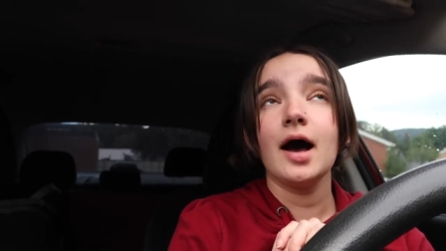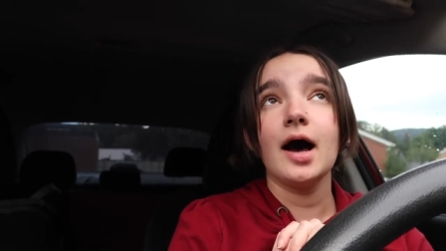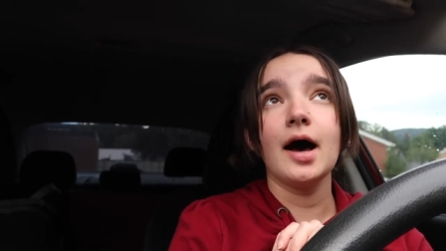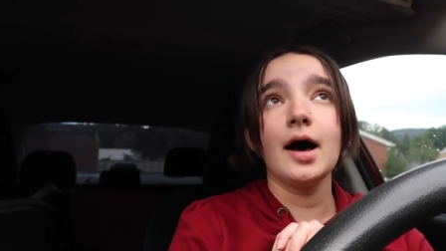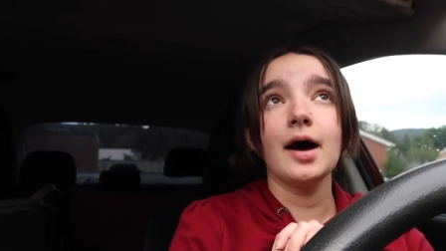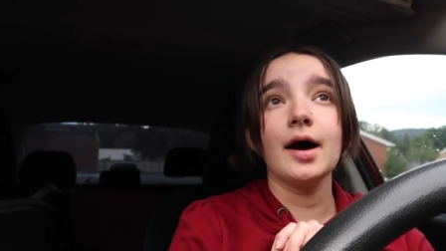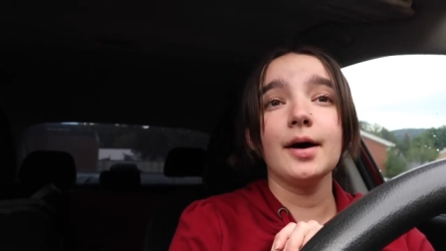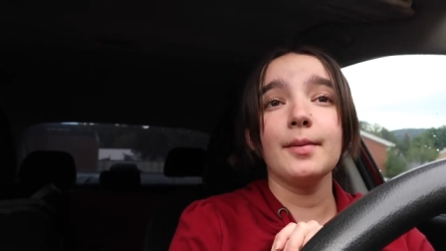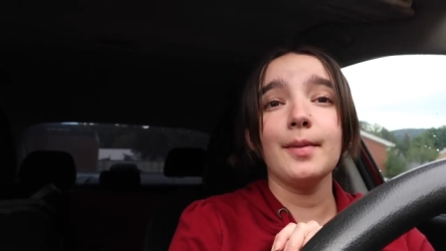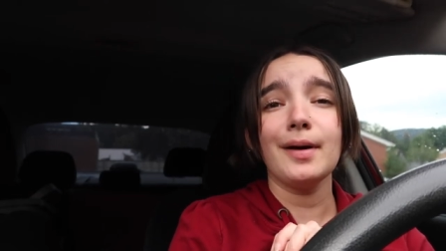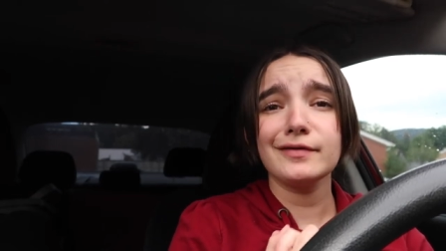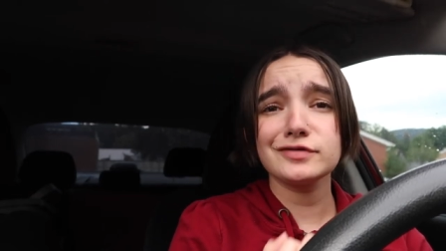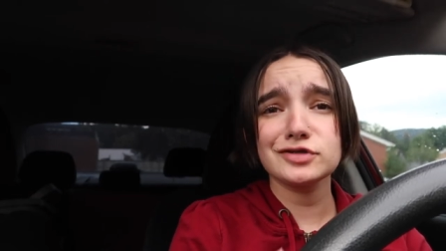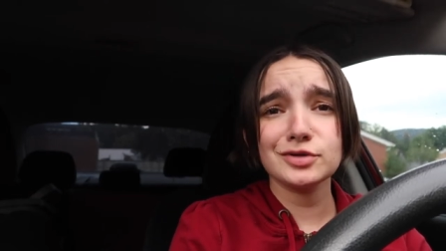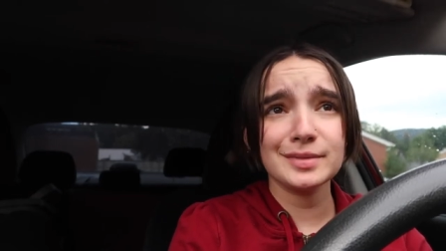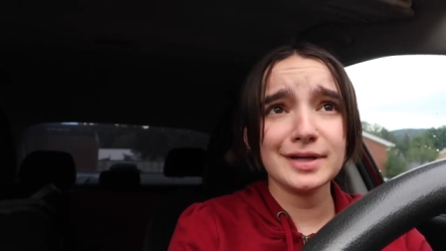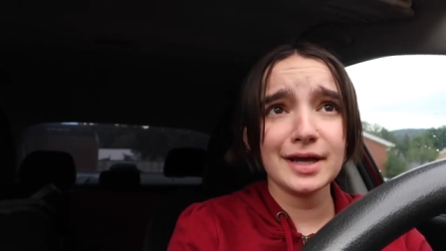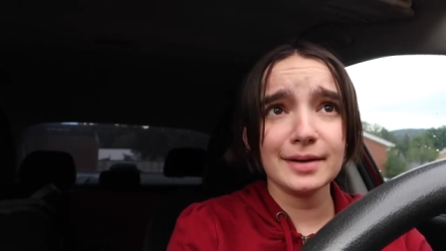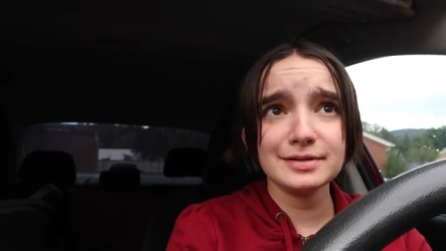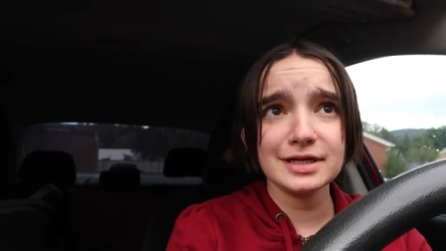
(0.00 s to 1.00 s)
Um, I have so
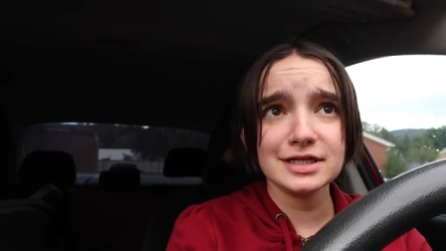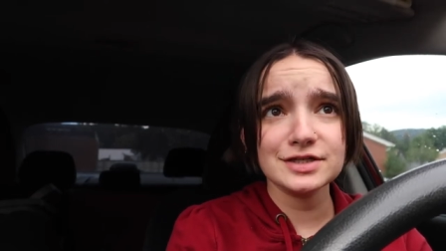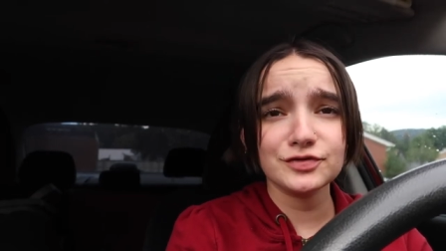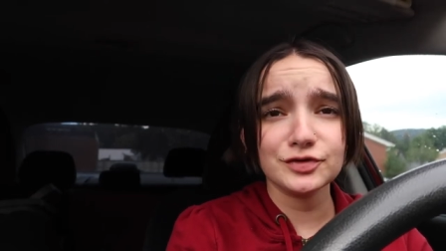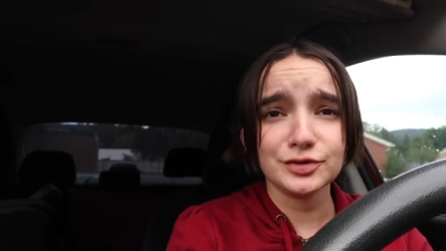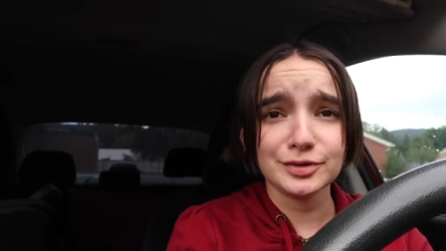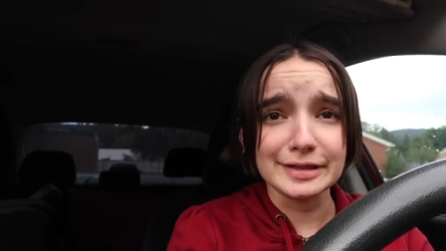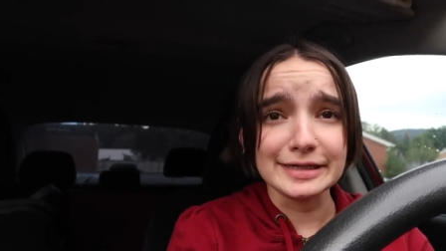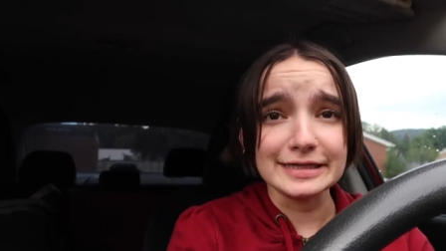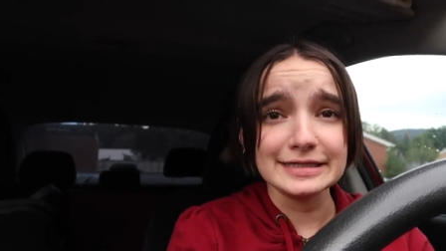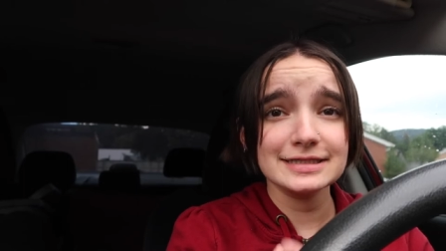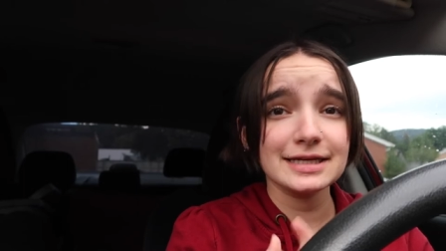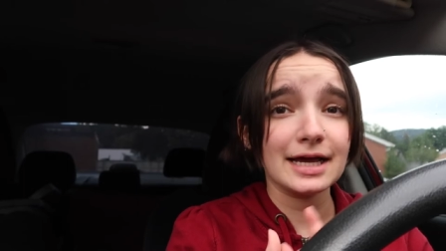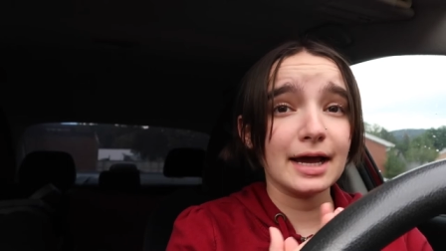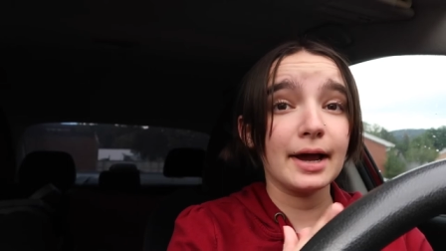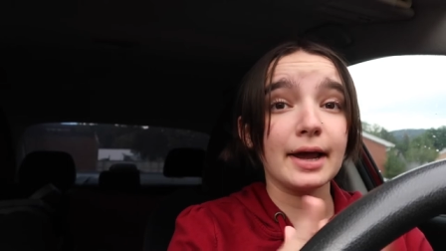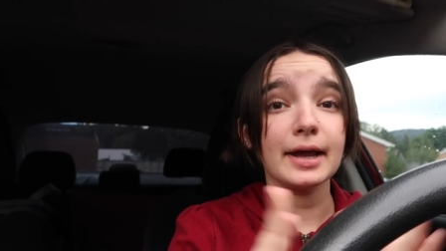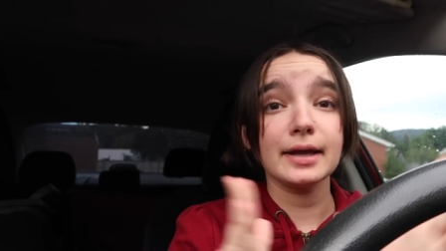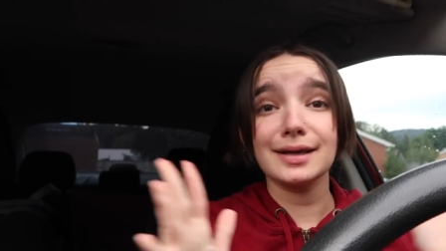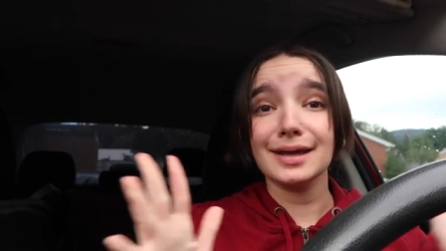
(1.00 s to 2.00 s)
many updates for you guys.
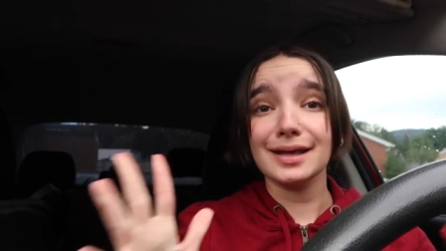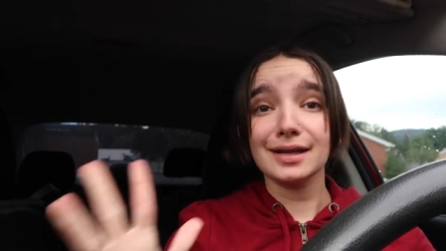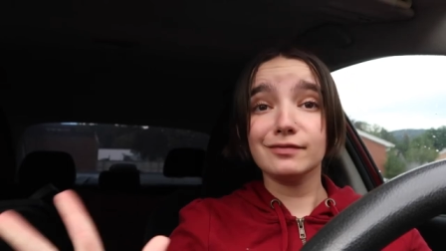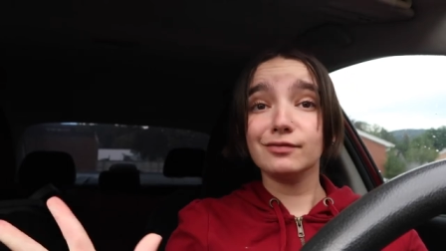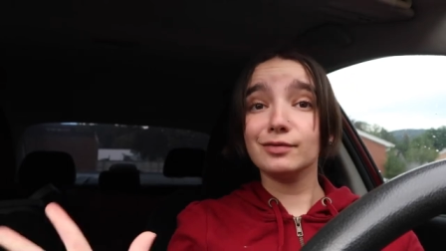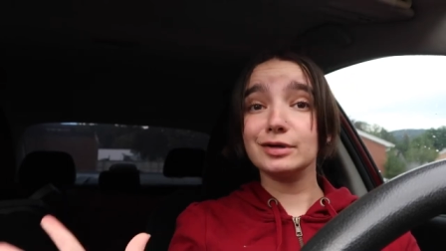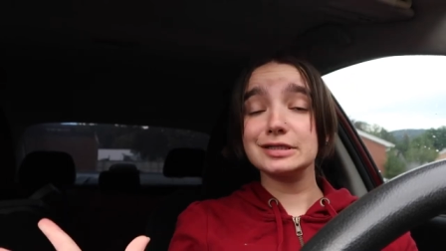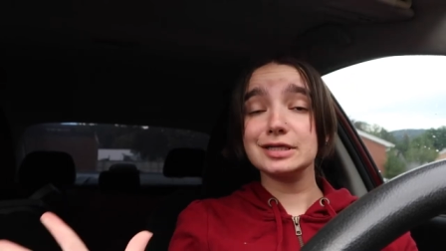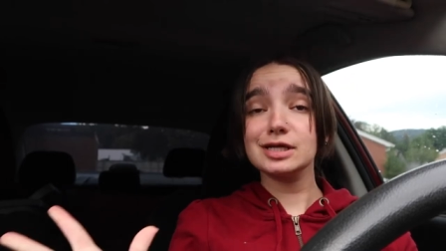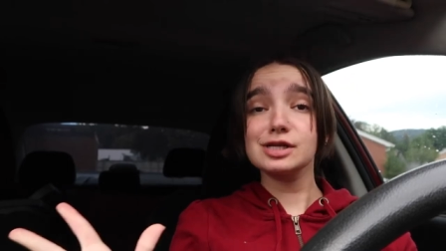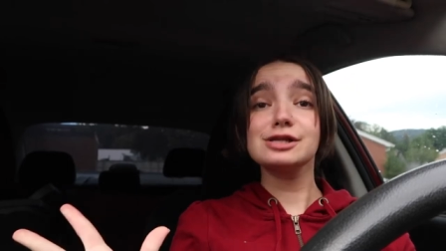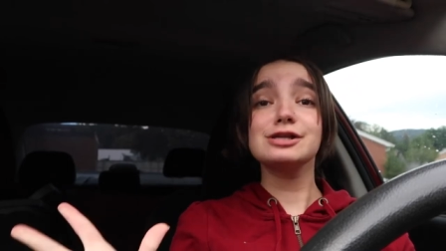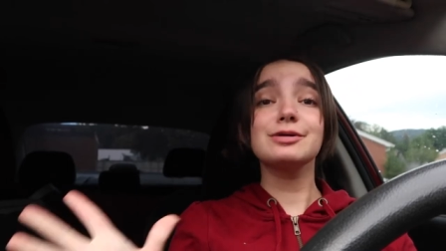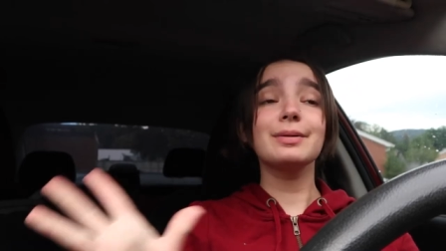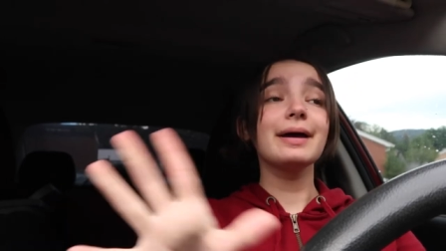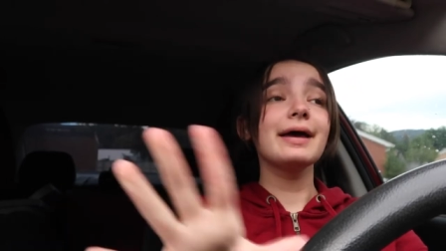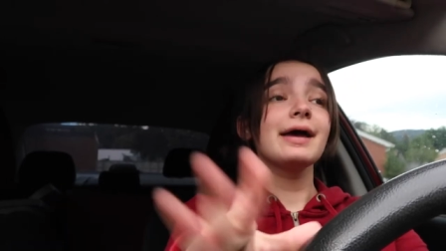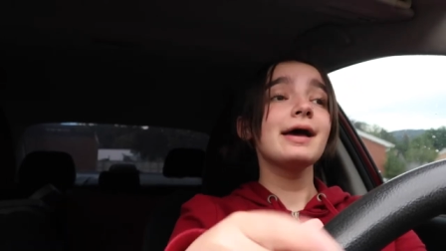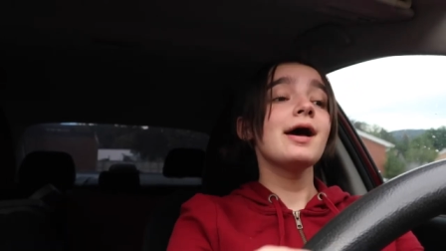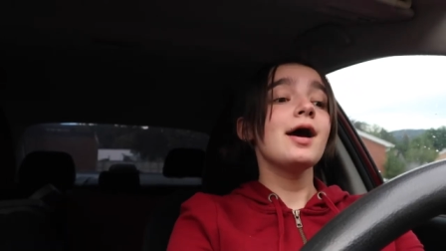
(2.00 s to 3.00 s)
I can't even wait to get into
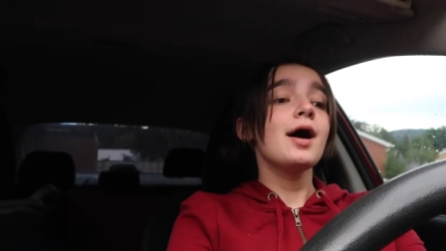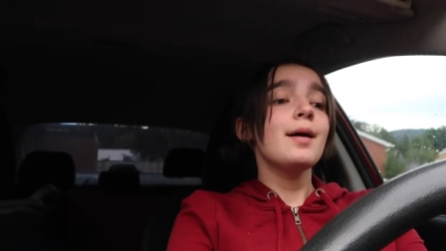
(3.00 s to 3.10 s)
it.